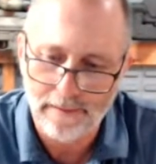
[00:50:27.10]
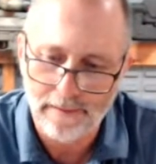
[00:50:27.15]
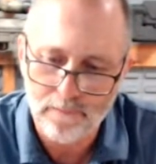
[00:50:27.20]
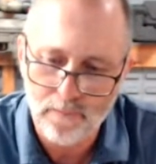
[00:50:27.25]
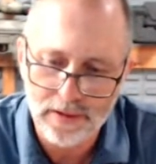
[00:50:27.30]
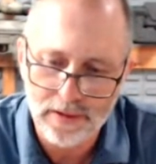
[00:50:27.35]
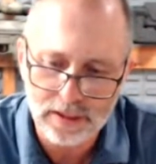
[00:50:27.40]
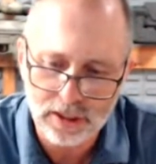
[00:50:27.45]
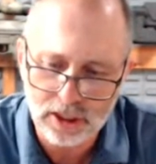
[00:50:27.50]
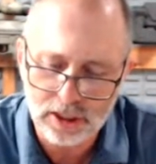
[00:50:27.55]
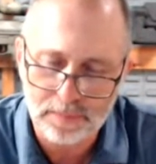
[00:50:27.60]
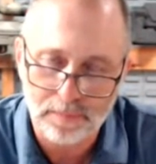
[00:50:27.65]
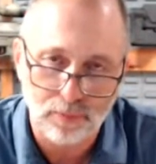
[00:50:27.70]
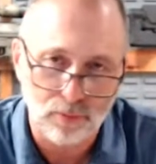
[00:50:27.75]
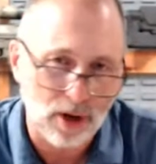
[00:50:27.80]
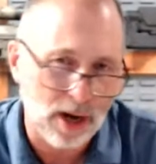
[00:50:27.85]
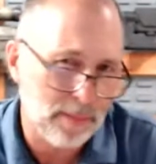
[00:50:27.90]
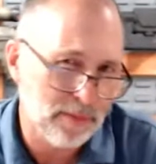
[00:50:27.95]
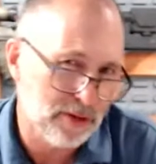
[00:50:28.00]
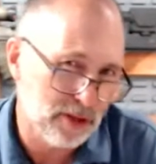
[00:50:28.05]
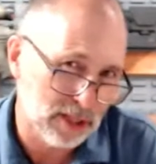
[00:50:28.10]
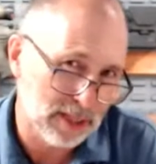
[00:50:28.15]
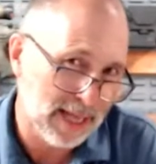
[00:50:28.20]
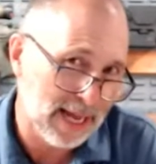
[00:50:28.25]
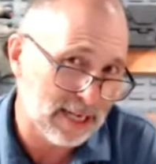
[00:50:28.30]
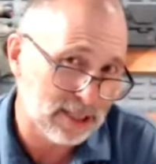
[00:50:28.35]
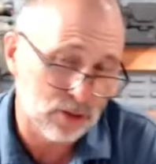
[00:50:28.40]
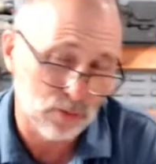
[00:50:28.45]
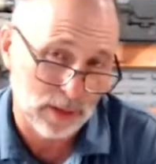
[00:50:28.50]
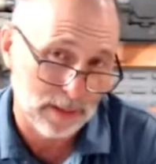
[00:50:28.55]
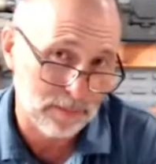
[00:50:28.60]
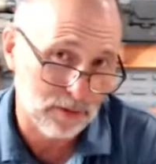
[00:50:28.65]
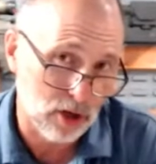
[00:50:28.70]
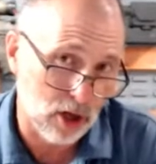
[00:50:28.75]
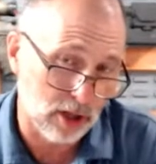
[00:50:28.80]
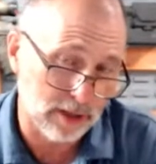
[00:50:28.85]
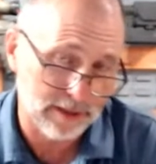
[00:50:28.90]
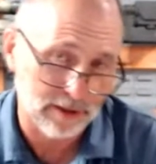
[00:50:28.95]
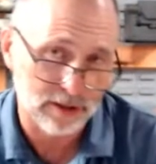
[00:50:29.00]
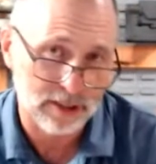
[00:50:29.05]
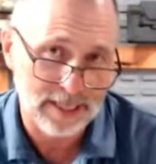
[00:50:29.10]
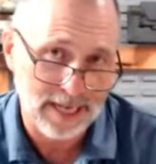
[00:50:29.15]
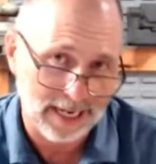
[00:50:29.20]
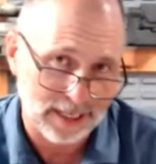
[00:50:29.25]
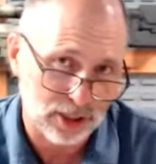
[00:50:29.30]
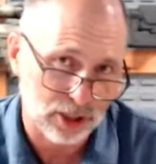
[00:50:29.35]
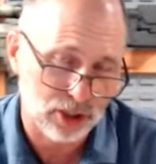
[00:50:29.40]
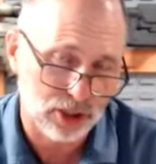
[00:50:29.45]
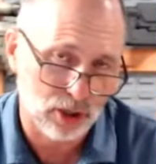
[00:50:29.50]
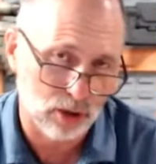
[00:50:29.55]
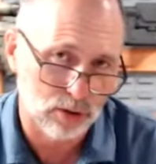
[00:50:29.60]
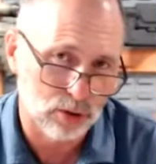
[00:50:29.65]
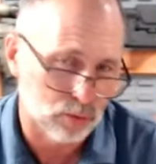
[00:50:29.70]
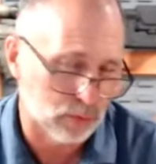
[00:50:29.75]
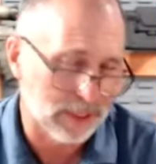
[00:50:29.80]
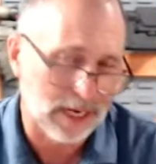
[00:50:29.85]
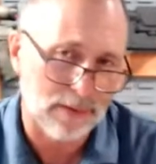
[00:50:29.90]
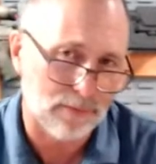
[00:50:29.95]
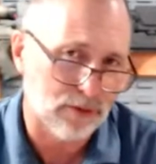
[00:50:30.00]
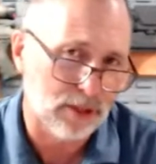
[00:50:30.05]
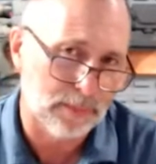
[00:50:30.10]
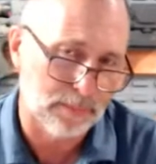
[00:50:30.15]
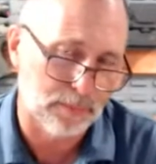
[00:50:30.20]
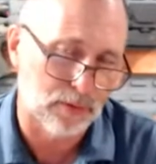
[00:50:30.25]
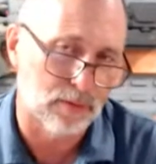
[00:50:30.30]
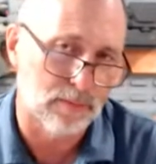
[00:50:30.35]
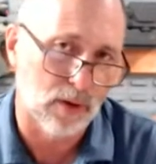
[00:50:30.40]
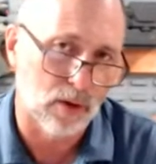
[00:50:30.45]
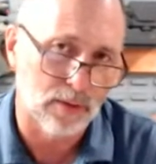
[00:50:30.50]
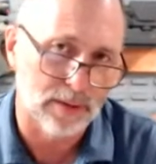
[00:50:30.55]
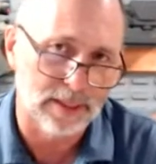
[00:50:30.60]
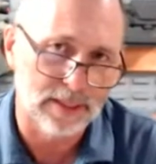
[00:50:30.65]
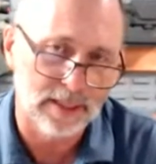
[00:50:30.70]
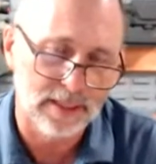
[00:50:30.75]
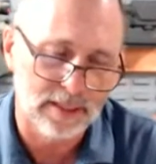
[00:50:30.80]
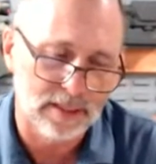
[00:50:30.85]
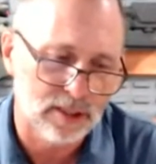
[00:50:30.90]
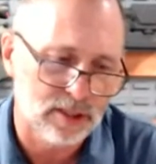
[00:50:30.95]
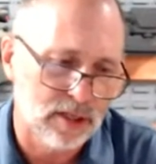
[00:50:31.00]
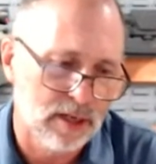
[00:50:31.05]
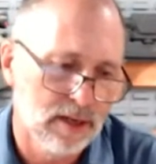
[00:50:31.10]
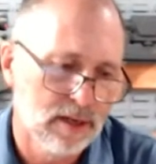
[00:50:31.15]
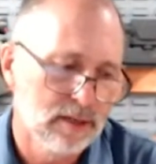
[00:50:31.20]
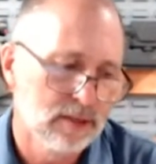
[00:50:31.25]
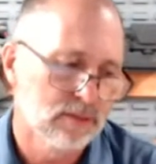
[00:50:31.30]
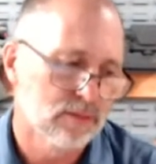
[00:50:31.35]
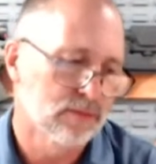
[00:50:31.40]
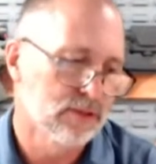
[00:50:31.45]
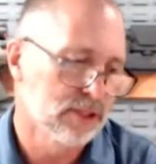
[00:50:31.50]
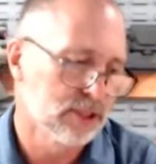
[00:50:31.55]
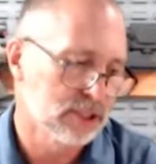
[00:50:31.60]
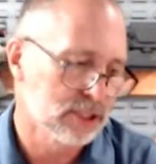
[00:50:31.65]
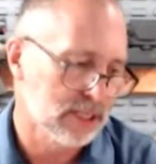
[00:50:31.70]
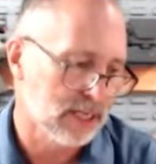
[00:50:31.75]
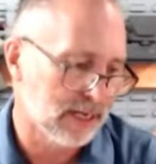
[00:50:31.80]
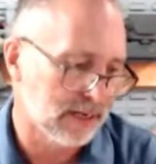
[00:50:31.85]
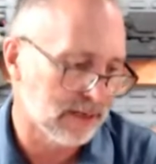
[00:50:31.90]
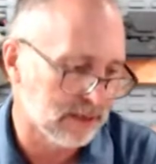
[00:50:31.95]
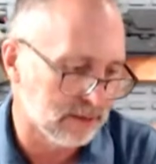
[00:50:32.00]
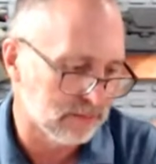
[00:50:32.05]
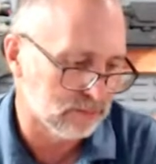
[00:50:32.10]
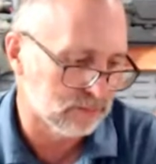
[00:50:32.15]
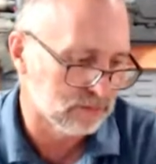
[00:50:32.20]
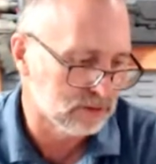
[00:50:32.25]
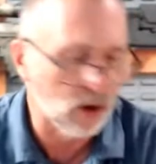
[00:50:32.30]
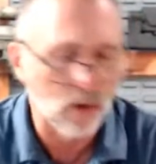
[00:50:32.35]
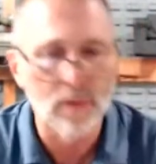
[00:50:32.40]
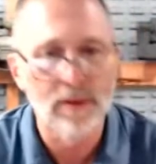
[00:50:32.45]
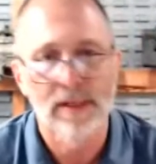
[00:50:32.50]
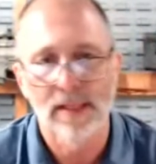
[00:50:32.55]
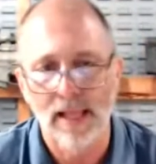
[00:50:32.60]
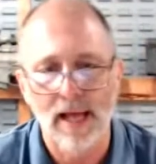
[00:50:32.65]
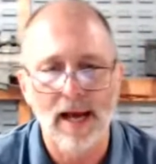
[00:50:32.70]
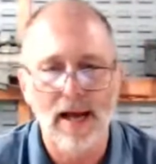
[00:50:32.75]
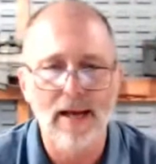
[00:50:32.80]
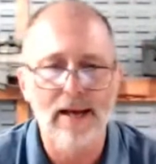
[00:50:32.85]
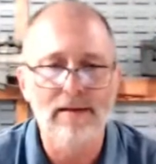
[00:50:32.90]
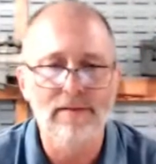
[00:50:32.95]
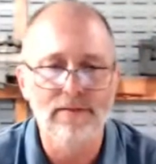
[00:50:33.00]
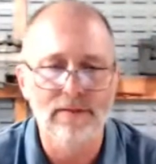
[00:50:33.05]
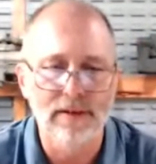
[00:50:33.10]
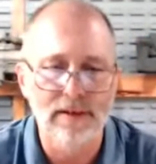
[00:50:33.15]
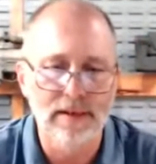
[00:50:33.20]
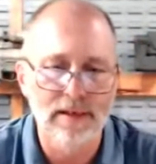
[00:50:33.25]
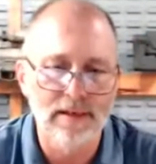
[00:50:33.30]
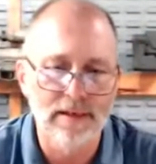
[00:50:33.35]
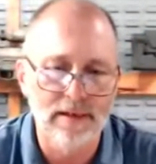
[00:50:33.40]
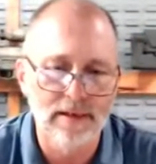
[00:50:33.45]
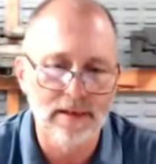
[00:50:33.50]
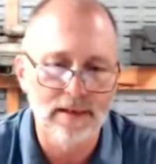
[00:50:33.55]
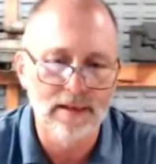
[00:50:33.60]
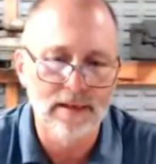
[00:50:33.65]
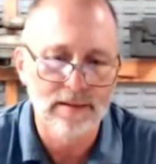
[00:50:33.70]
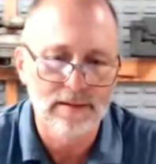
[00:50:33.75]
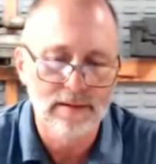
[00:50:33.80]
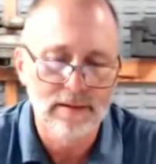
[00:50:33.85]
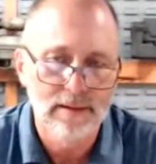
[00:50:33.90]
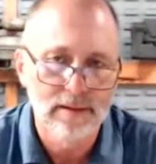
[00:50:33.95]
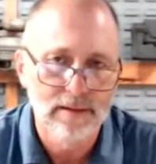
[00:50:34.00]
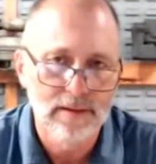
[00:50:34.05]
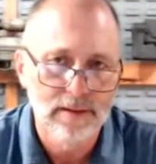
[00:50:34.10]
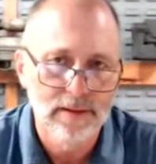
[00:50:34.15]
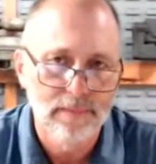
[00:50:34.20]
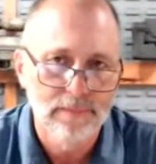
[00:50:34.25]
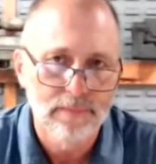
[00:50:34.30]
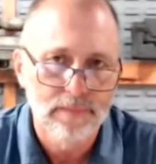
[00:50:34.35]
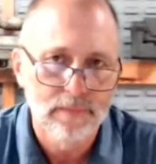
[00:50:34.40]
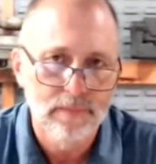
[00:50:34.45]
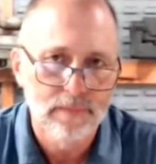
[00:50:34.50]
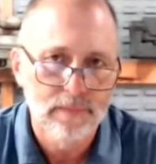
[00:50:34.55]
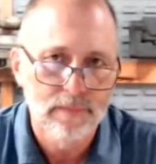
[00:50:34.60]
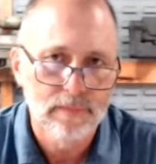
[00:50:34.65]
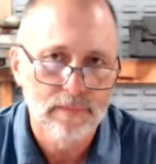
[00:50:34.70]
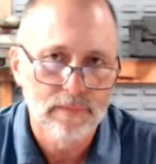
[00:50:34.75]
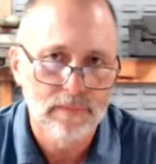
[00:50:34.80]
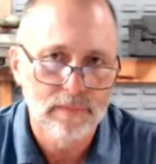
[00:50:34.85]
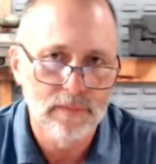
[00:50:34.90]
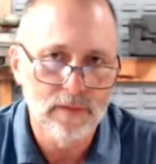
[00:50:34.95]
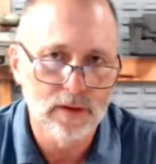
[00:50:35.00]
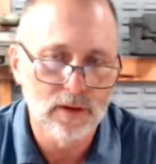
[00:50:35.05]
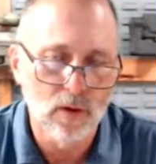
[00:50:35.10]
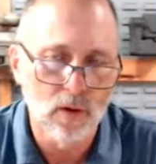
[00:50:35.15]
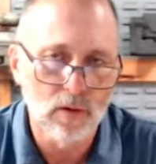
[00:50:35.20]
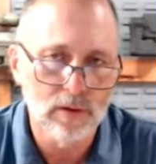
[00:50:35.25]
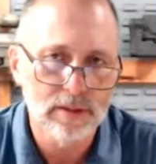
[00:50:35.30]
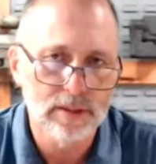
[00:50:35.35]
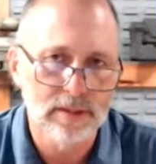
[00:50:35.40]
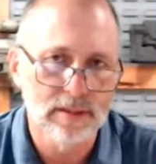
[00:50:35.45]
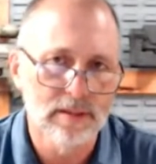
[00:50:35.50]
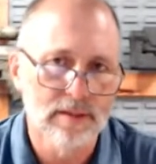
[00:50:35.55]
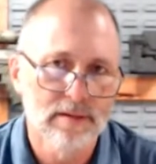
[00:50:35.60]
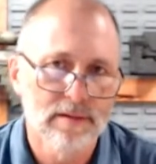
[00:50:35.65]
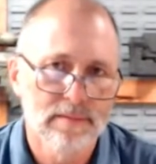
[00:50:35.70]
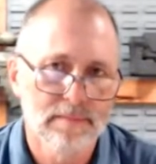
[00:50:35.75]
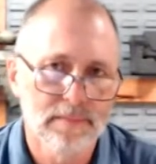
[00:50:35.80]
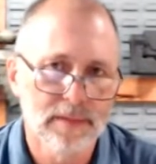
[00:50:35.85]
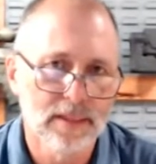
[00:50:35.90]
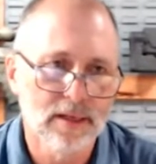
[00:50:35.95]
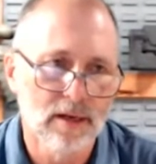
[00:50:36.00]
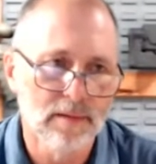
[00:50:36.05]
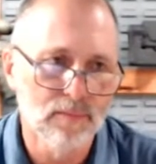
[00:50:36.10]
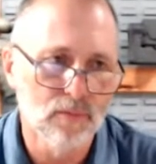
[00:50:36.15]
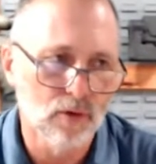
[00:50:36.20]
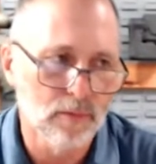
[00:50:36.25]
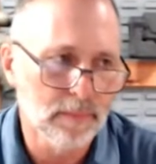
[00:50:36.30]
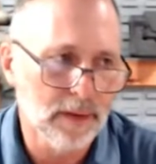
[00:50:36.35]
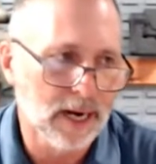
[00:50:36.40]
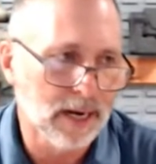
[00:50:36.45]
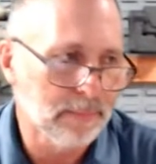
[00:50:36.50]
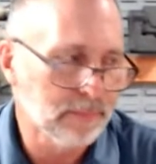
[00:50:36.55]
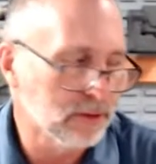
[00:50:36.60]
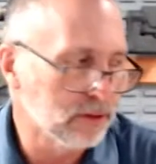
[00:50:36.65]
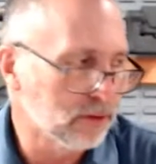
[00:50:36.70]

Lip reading: This is probably the last of what I'm calling our test shows. We're not really promoting these. We're just kind of going live, and the goal is to become more popular